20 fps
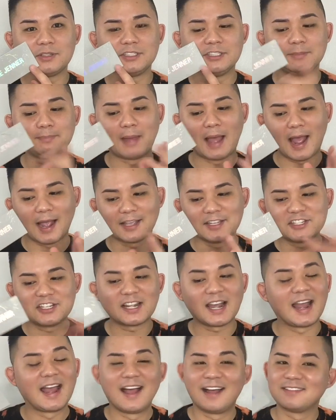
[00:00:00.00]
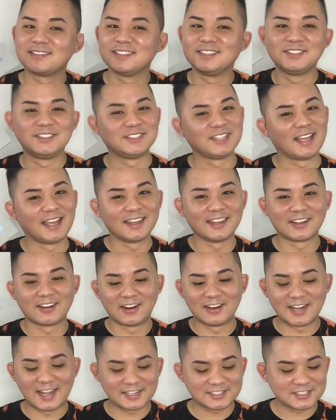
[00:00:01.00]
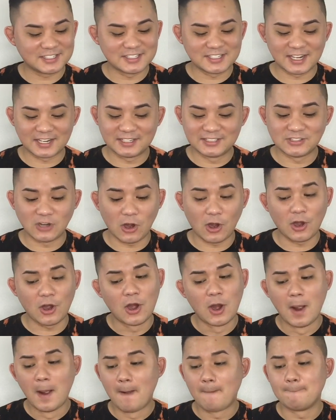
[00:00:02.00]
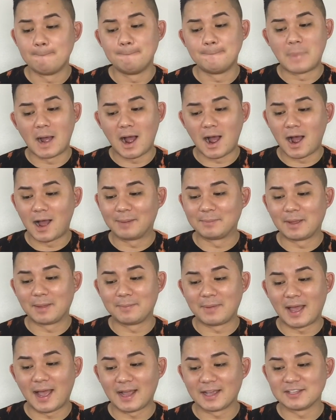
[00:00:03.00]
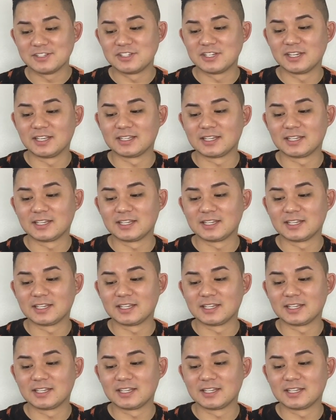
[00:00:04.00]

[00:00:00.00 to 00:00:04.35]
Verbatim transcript: This packaging, I have to say, the Kardashian-Jenners are bomb at packaging.